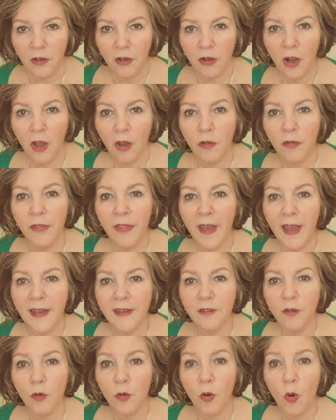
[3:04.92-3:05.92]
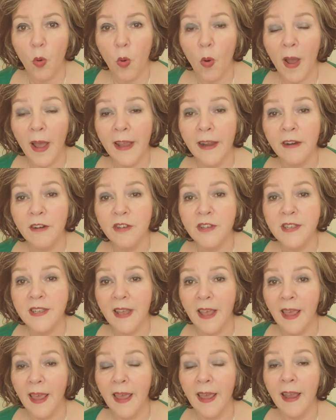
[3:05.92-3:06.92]
Now that requires
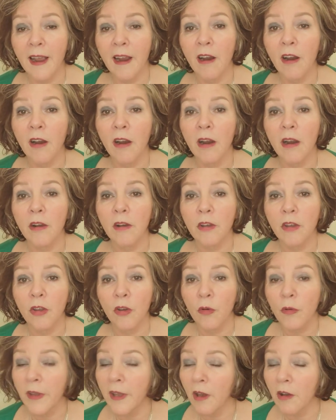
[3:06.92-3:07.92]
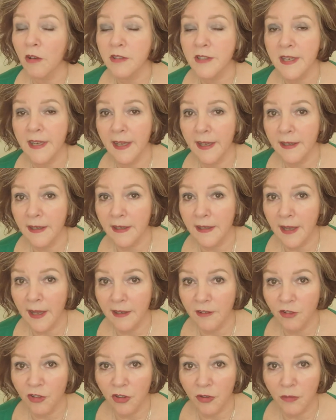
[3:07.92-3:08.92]
care, curiosity and
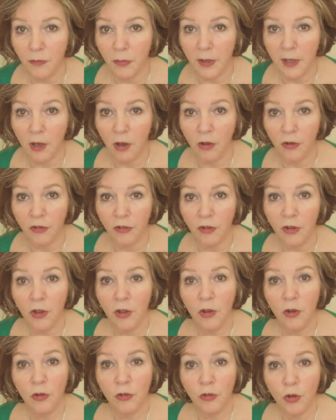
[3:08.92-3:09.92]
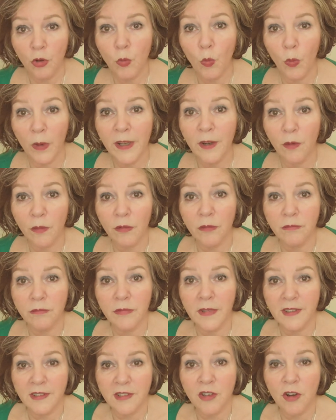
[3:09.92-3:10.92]
attention, because
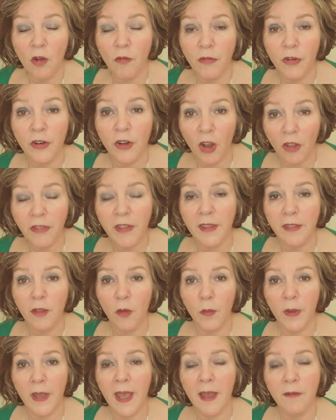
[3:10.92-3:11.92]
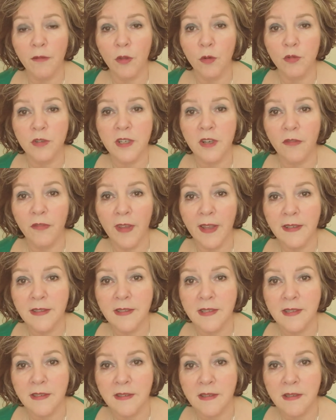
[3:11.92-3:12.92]
it's not for nothing that we have those
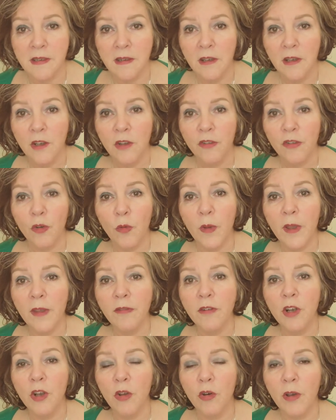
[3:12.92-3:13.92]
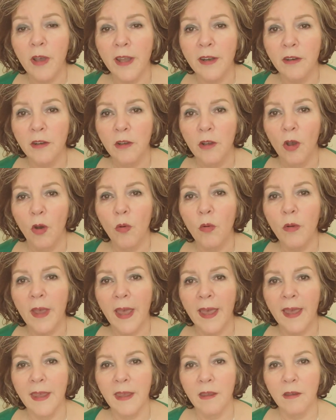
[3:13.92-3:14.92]
defenses. So we have to look at,
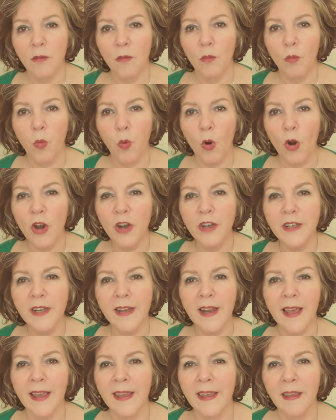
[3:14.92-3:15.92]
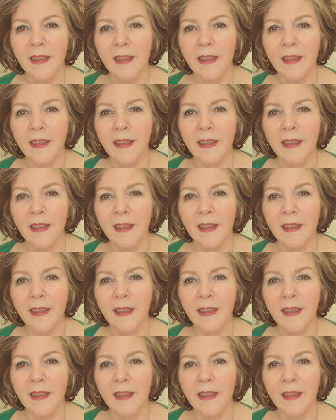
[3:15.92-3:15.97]
okay, where did